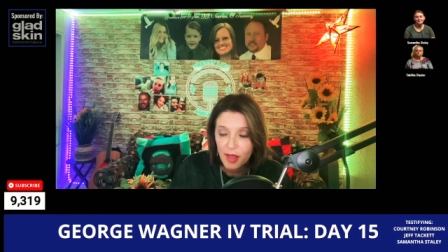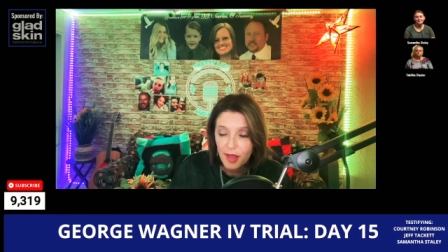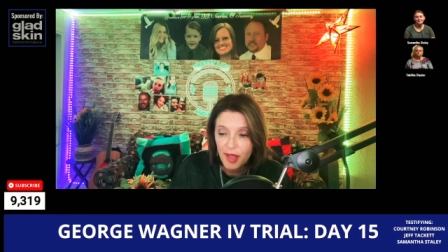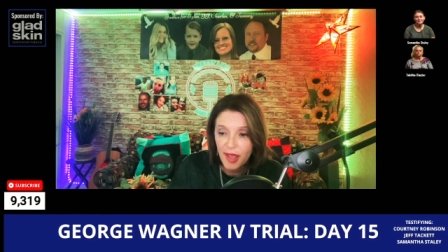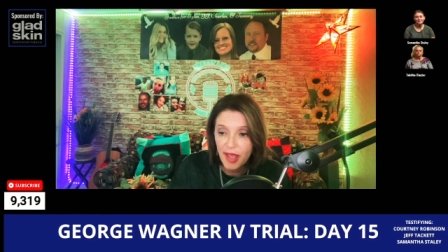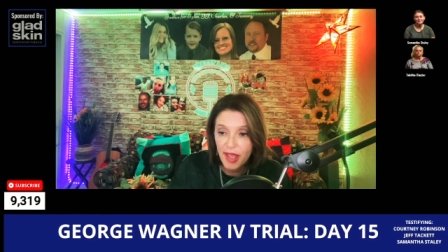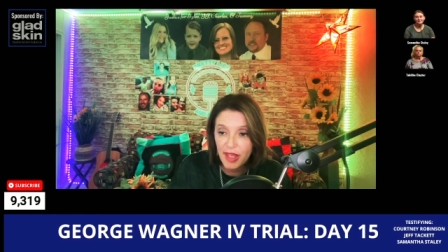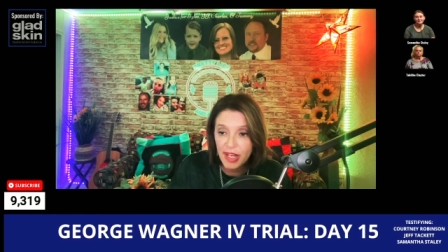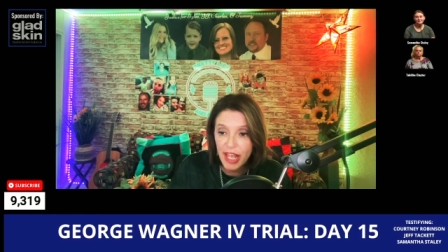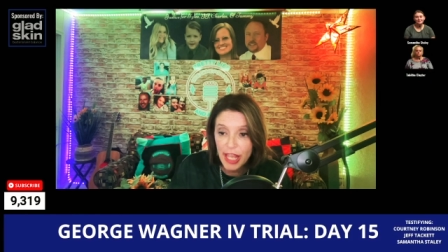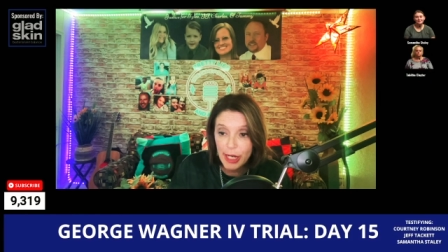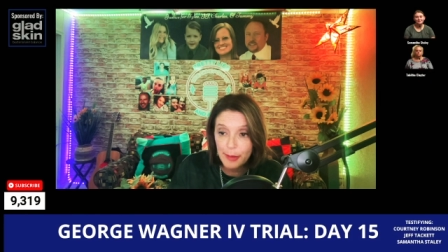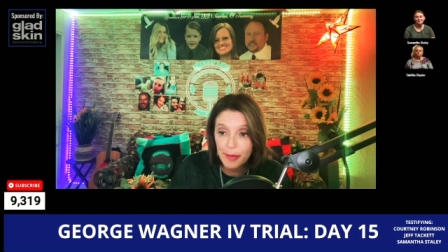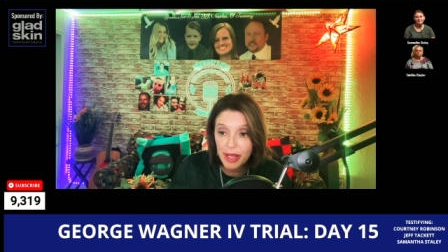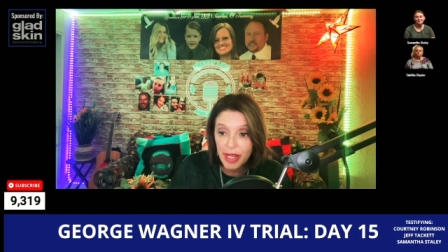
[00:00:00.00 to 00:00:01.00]
and
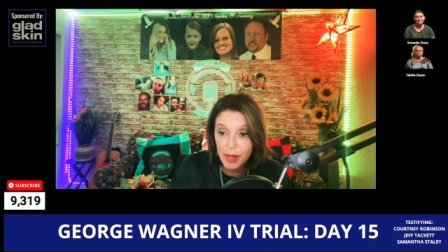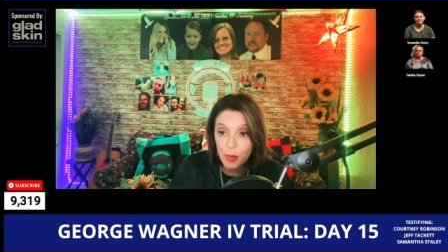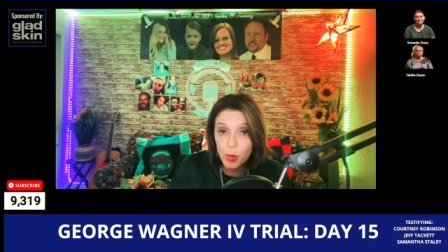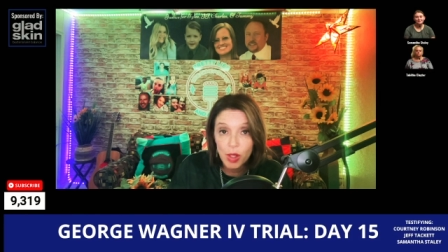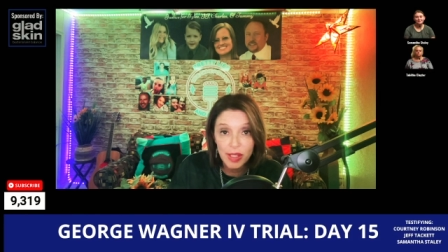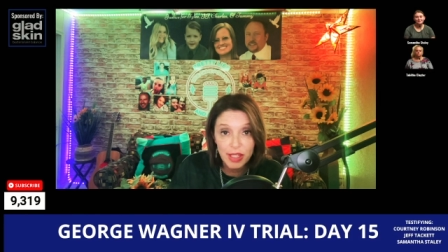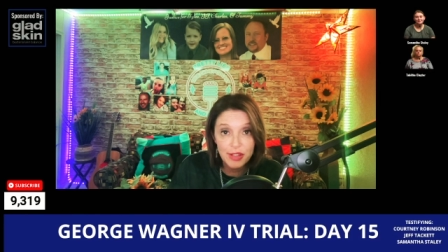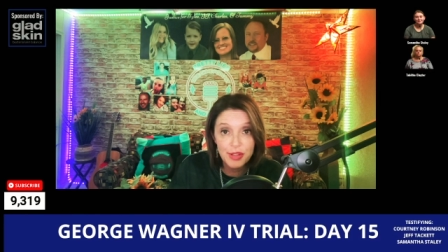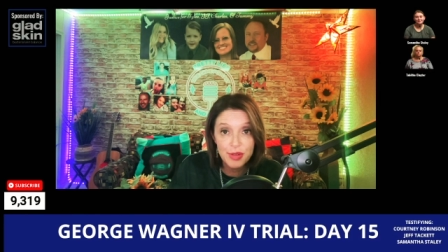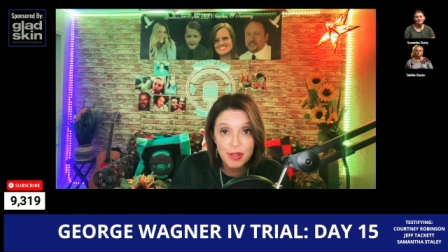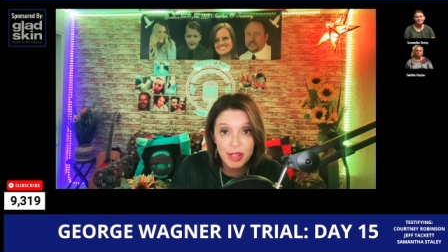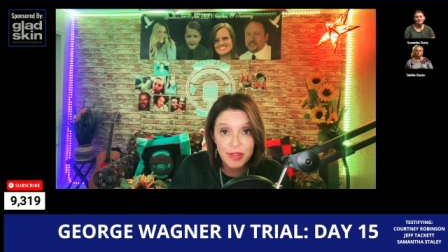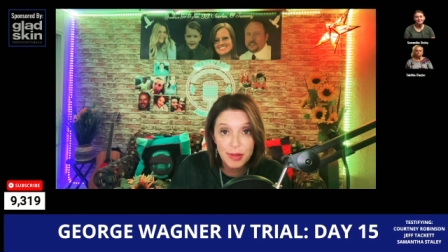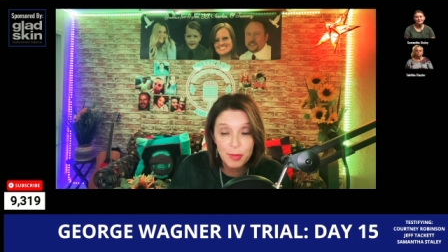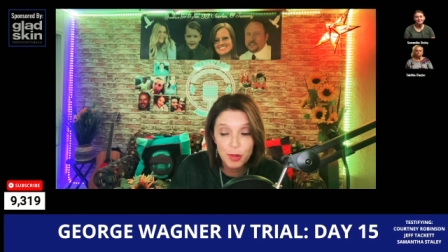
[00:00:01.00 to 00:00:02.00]
Hannah Mae wanted to
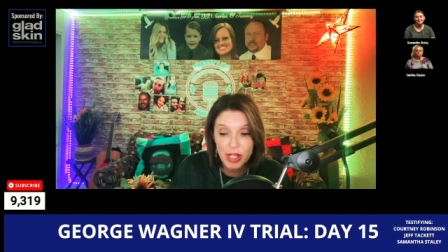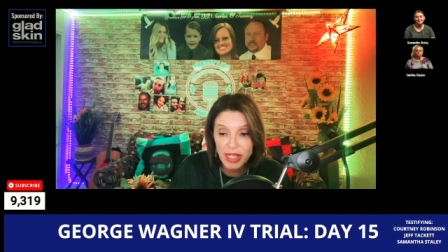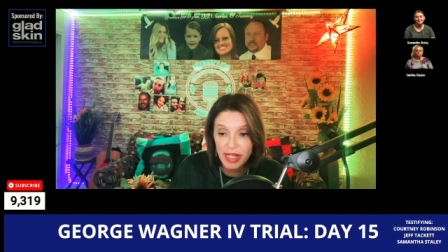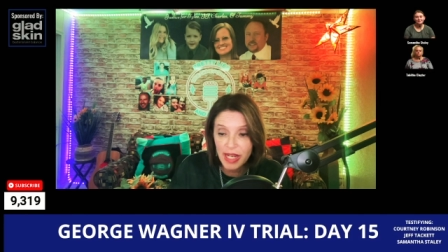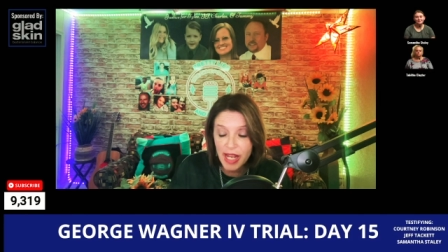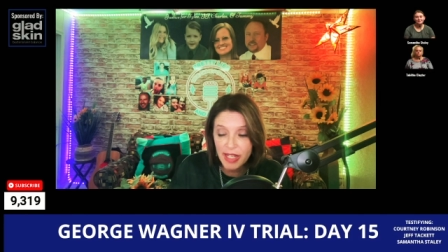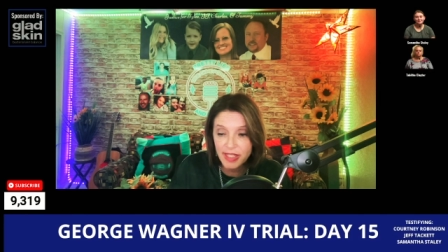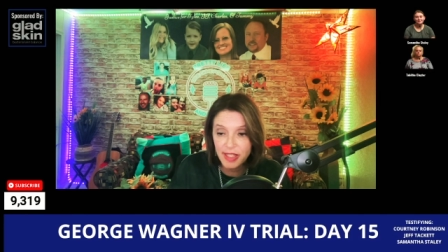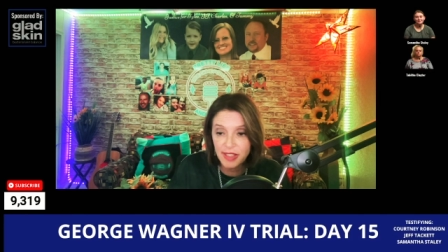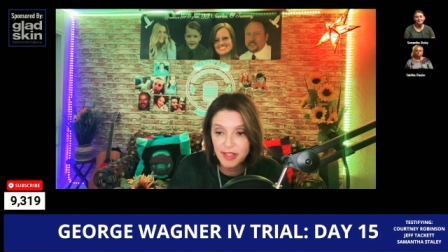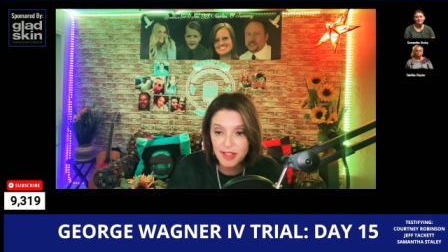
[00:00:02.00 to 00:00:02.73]
get them reconnected.